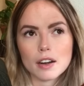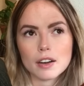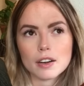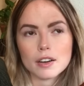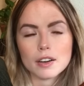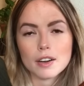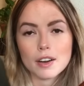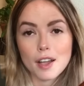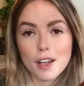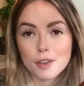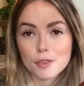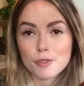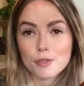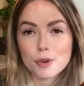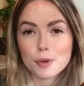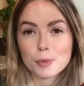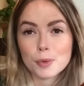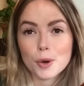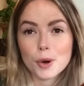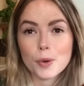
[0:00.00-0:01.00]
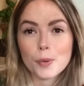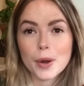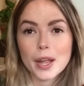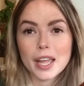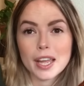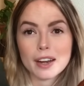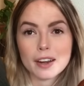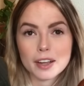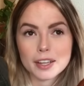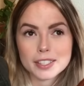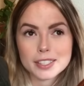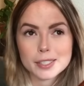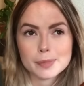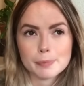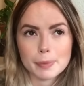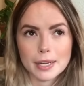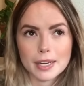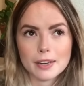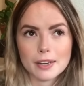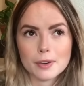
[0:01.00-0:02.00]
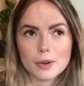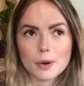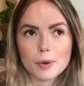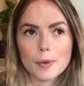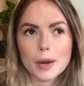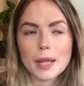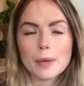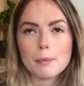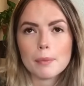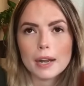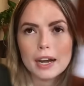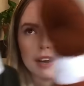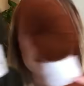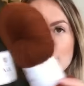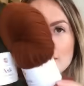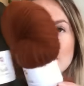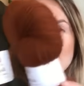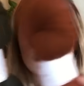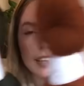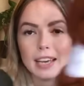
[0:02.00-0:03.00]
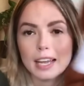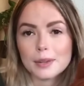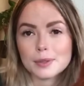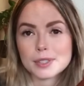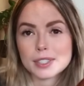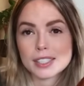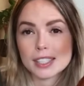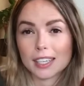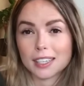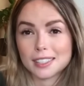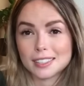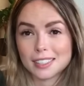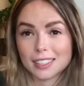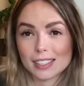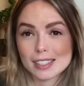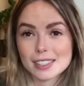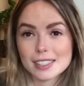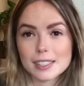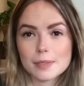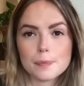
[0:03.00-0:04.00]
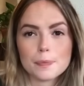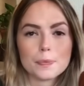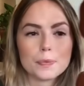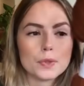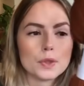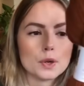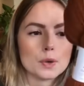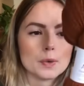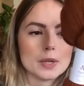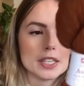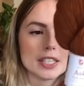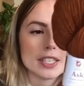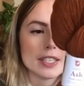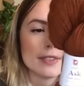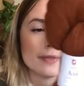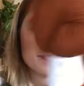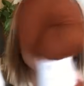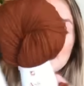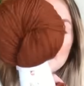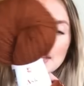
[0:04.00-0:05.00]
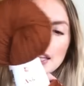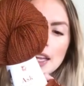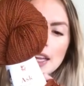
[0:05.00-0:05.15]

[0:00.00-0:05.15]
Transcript: are not from Norway and not spun in Norway, but everything downstairs is Norwegian.